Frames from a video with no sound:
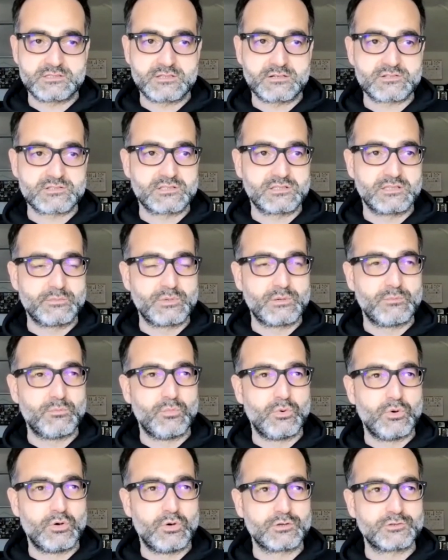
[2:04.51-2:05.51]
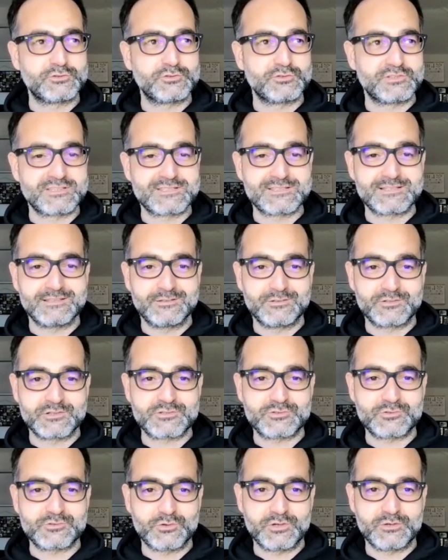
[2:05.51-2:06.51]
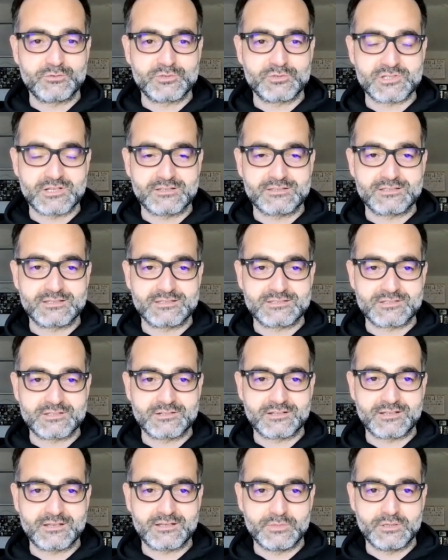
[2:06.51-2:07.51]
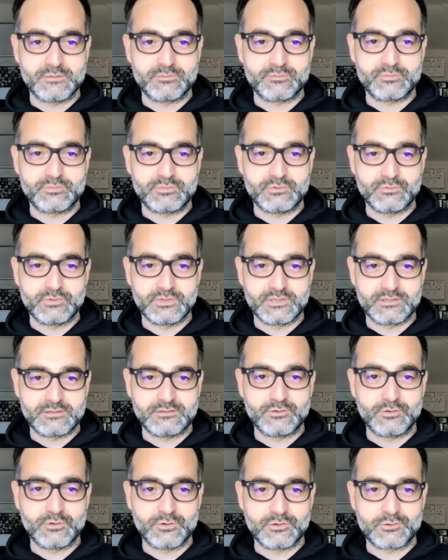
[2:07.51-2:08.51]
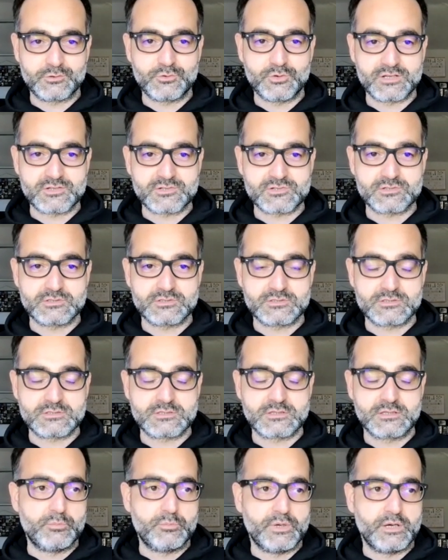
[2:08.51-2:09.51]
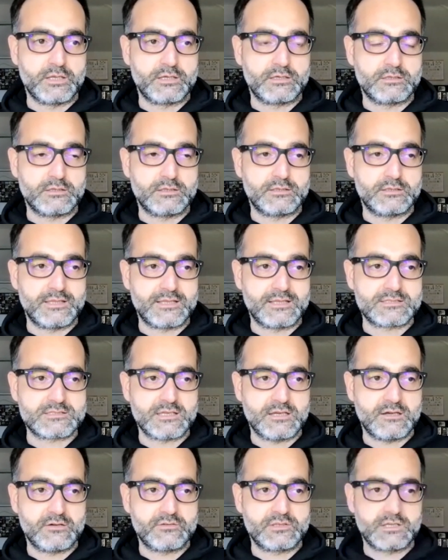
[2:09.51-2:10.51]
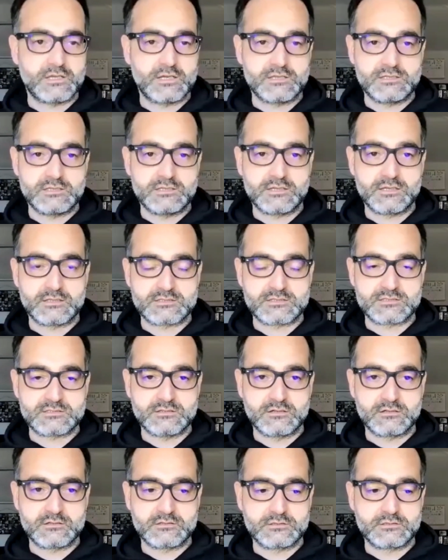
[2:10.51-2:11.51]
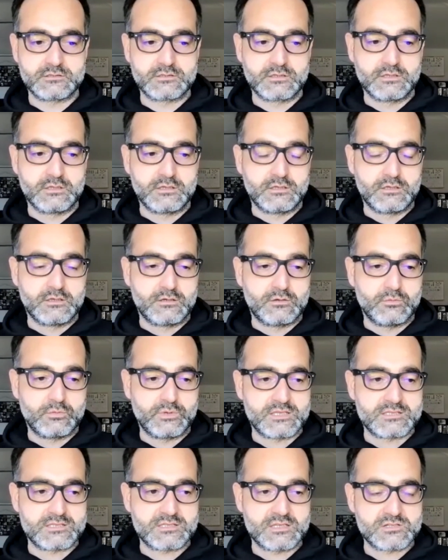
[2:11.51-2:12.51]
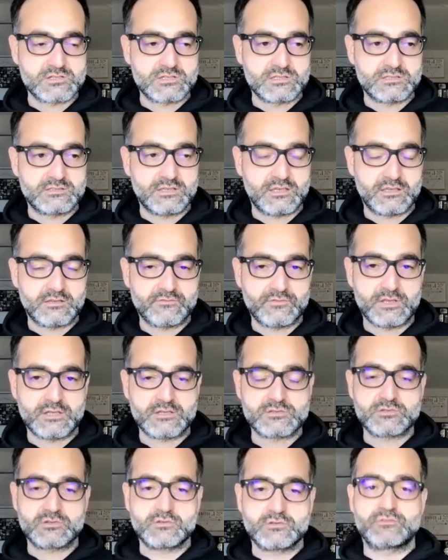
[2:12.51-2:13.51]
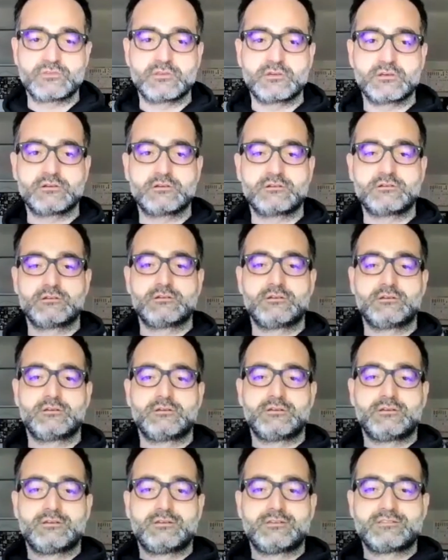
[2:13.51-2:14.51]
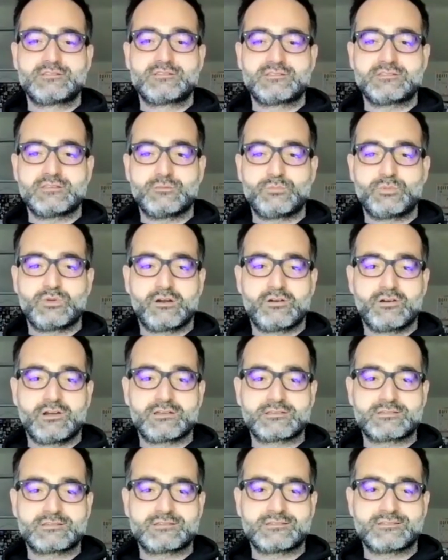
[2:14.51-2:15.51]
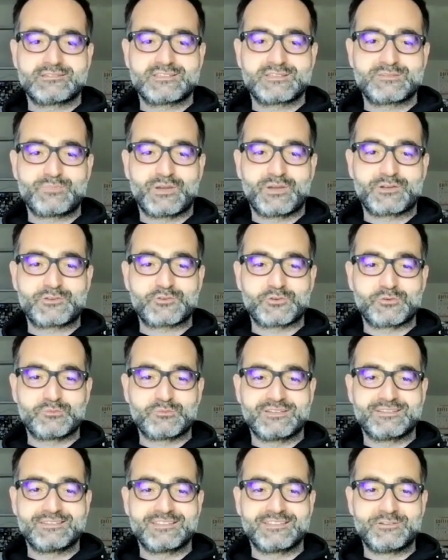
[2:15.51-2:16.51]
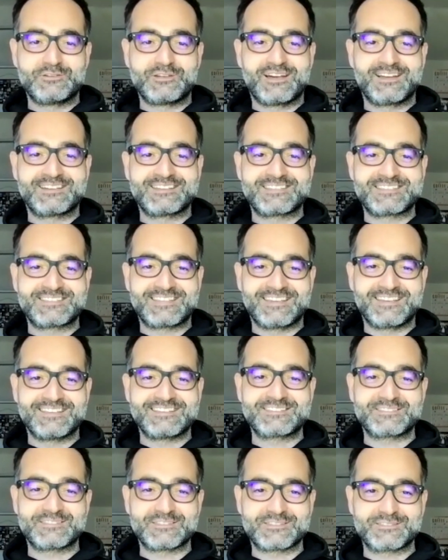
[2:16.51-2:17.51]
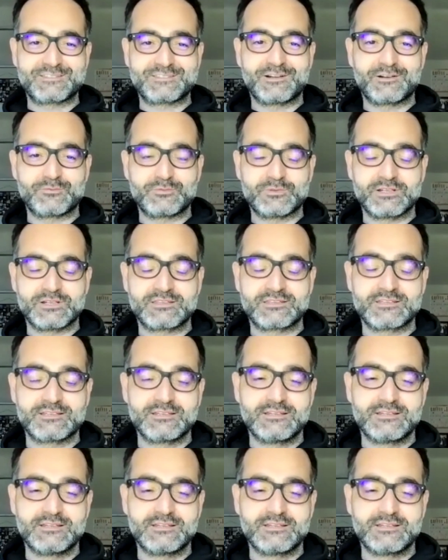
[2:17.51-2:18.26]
There's a little bit more to the Celona story, which I think is going to come up with your questions, but that's how the idea got started. We essentially take advantage of the CBRS spectrum in the United States to start with.